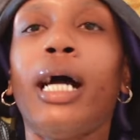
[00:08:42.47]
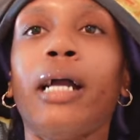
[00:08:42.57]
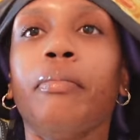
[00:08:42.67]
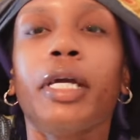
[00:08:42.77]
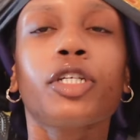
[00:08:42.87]

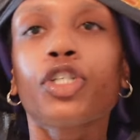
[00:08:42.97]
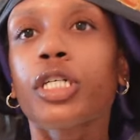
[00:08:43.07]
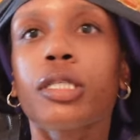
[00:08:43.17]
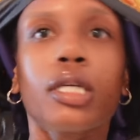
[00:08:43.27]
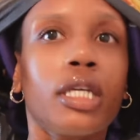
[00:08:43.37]
I make
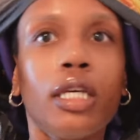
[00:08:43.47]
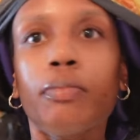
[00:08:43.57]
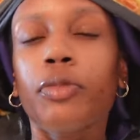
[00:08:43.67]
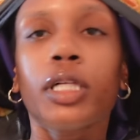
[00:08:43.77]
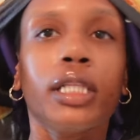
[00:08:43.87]
sure to
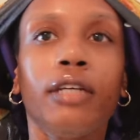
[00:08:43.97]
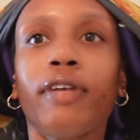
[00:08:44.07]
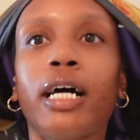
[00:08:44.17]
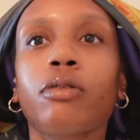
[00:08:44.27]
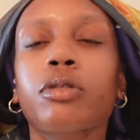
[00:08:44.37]
keep the leave
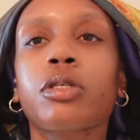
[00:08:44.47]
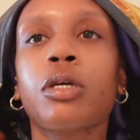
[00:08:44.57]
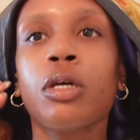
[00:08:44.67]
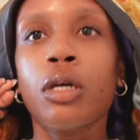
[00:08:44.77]
out